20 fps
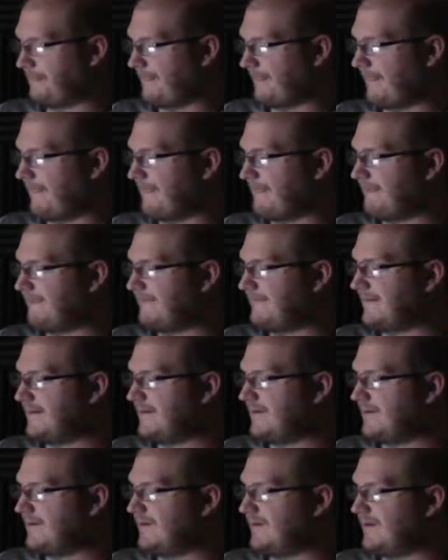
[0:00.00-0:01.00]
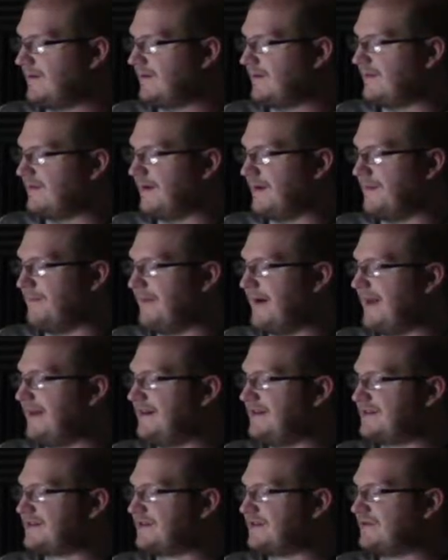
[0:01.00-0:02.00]
we didn't know the
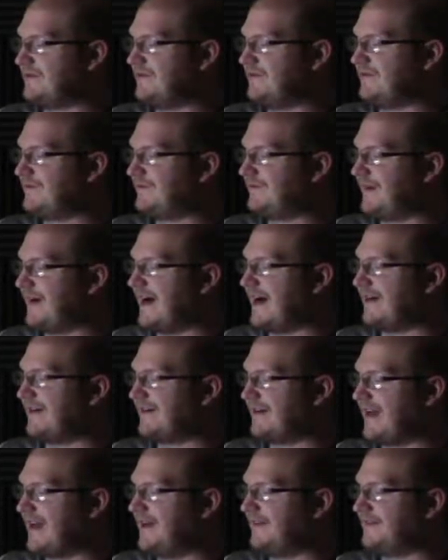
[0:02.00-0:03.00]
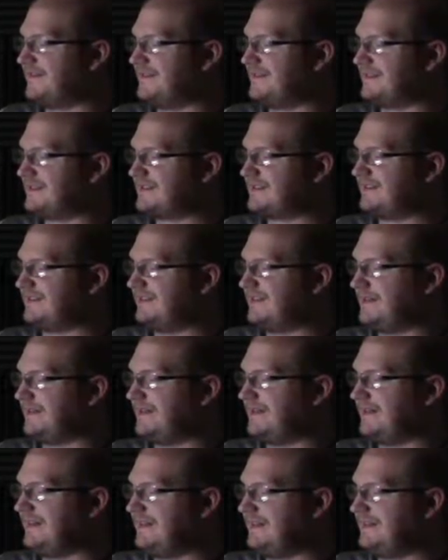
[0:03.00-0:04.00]
manager who fired Evans is
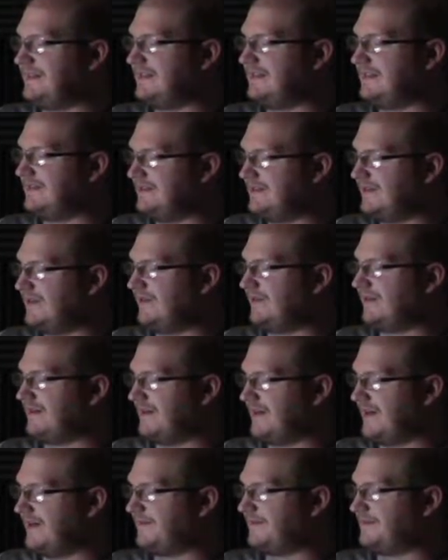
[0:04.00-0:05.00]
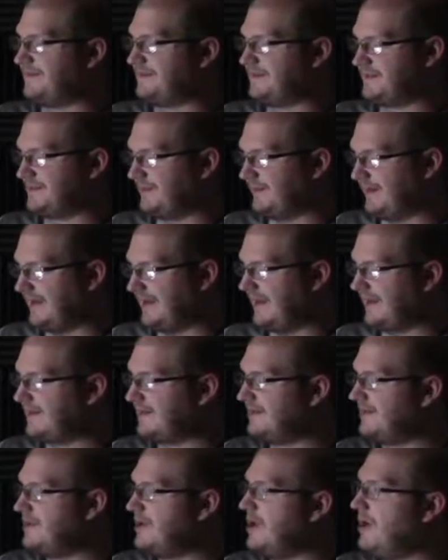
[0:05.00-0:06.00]
claiming he didn't know that Evans is black.
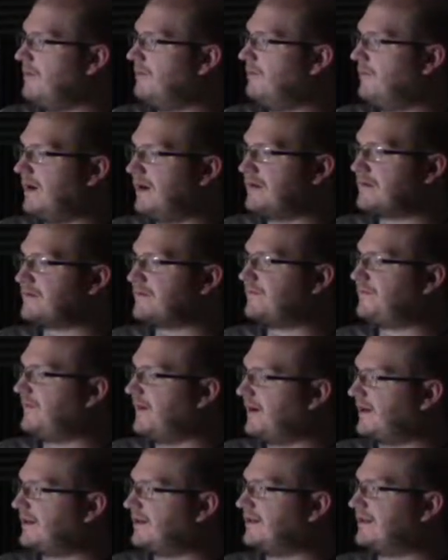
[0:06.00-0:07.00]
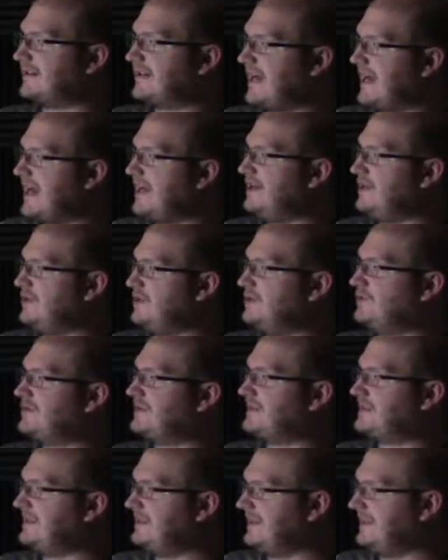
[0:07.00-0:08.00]
Motherfucker, can you
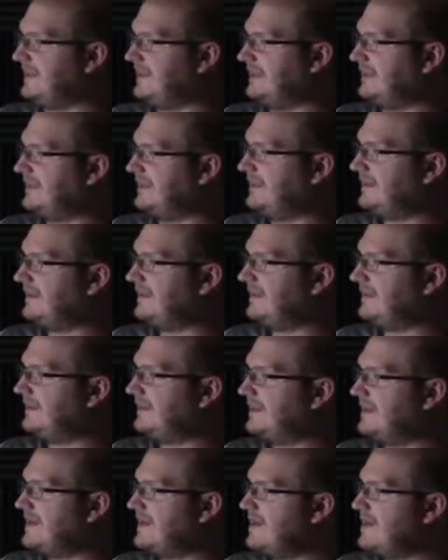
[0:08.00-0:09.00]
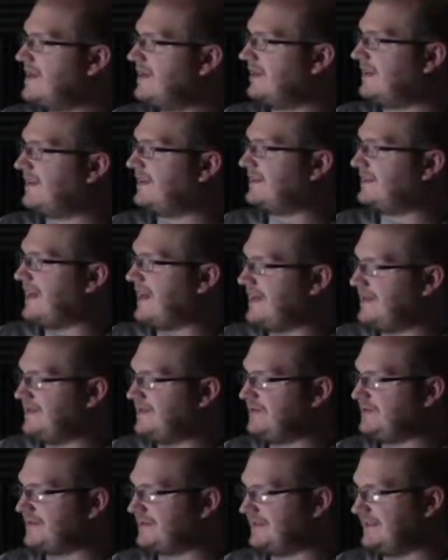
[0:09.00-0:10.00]
see? Like, can
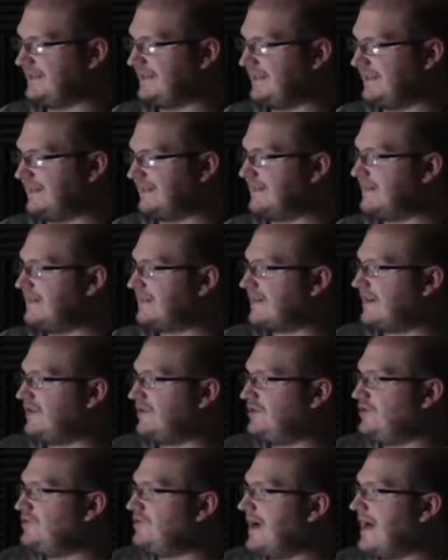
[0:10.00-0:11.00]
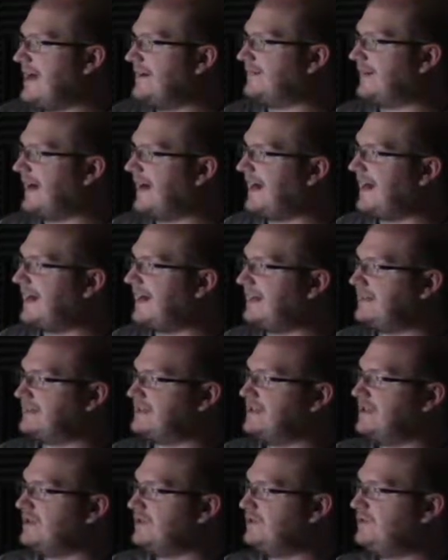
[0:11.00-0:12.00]
you see? Could you have
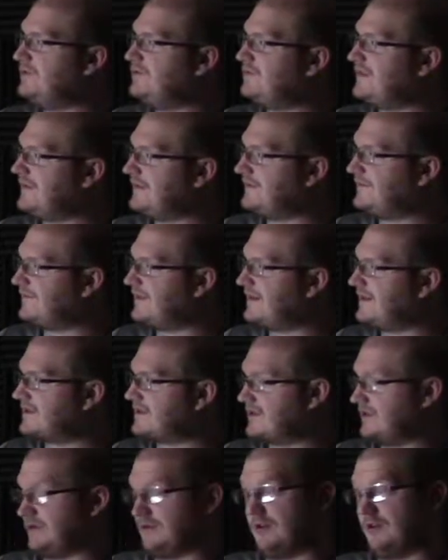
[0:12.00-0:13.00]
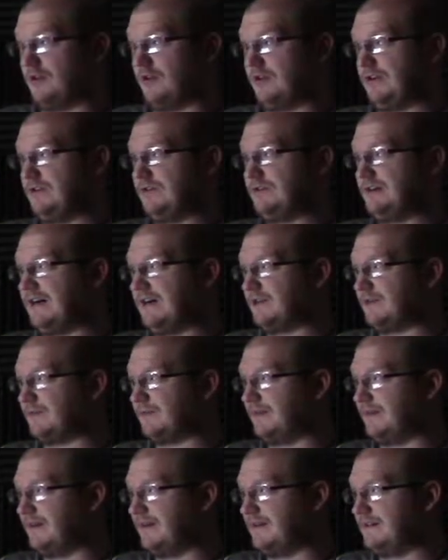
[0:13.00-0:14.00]
eyes? do they function? Are you
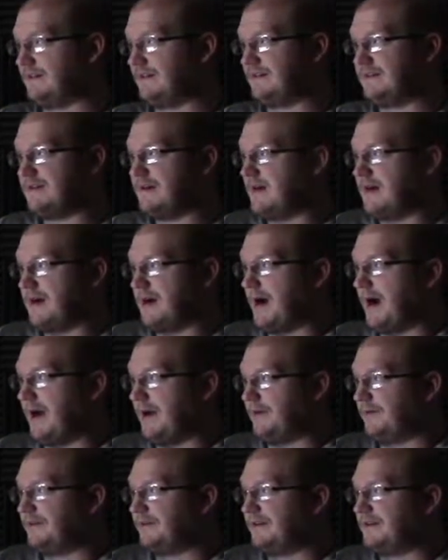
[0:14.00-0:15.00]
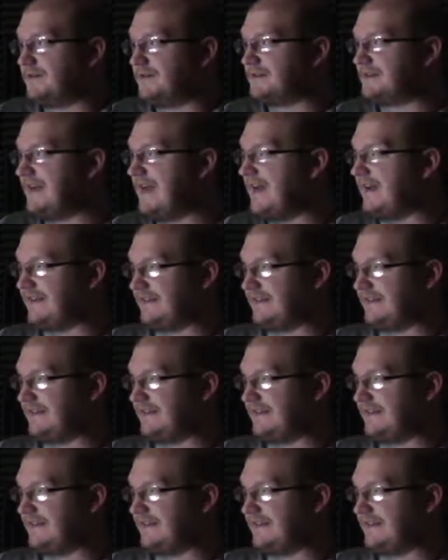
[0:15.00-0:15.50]
colorblind? I don't understand.